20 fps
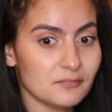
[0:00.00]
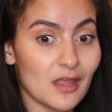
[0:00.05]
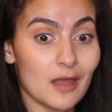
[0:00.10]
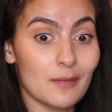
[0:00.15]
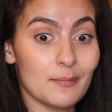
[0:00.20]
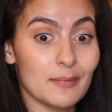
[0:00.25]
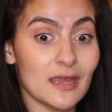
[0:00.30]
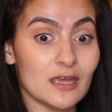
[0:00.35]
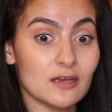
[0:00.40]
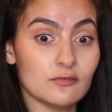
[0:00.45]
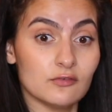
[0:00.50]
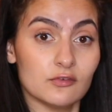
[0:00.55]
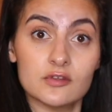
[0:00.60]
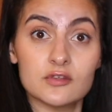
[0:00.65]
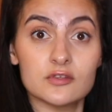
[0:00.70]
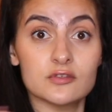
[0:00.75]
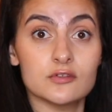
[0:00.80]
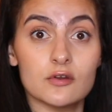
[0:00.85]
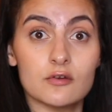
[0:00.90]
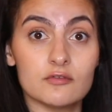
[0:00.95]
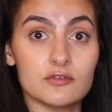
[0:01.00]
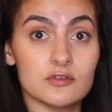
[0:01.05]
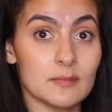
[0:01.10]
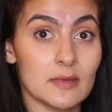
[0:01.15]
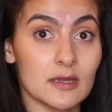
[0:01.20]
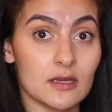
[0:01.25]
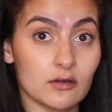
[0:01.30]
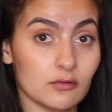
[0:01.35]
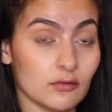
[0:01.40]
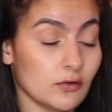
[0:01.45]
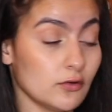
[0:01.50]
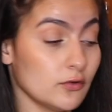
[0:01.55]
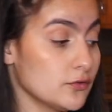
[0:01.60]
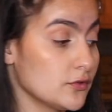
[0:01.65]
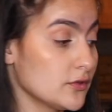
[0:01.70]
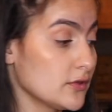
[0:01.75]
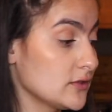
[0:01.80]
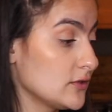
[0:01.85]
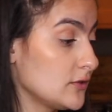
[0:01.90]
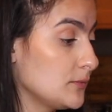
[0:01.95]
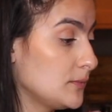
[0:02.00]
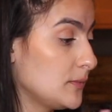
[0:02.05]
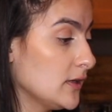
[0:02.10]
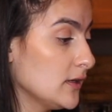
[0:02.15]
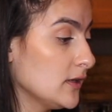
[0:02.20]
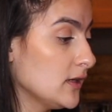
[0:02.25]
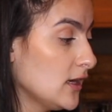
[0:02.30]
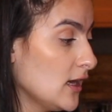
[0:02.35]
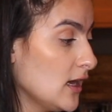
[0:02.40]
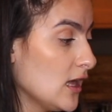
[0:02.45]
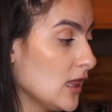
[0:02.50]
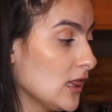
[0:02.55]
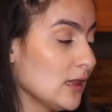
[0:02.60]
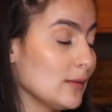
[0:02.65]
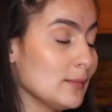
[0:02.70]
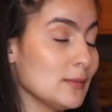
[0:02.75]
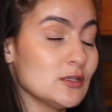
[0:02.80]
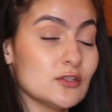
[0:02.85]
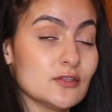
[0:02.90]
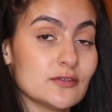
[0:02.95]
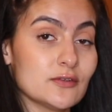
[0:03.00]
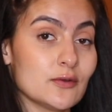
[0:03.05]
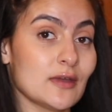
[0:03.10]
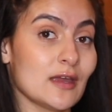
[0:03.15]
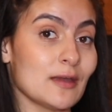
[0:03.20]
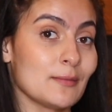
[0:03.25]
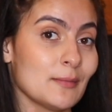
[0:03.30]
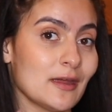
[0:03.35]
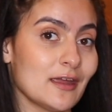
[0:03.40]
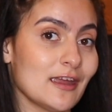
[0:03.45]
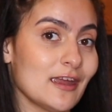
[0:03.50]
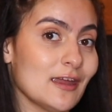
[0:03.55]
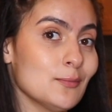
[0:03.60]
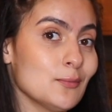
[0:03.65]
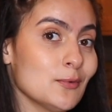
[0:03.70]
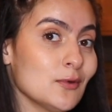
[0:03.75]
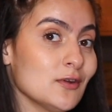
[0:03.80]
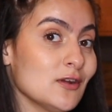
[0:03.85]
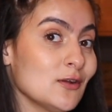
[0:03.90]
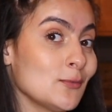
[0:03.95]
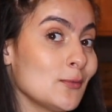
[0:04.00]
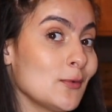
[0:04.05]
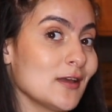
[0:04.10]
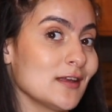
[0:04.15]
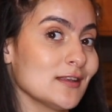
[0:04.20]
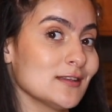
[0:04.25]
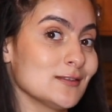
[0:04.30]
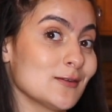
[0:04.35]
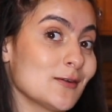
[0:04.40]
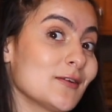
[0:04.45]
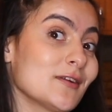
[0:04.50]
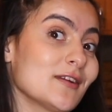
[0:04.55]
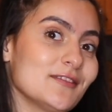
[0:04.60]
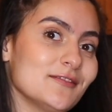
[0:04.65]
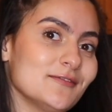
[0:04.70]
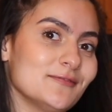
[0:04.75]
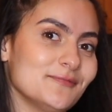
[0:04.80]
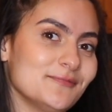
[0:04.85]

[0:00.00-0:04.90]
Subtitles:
a pan for the stove to make our little drizzle. But let me just go get my apron and we'll get started.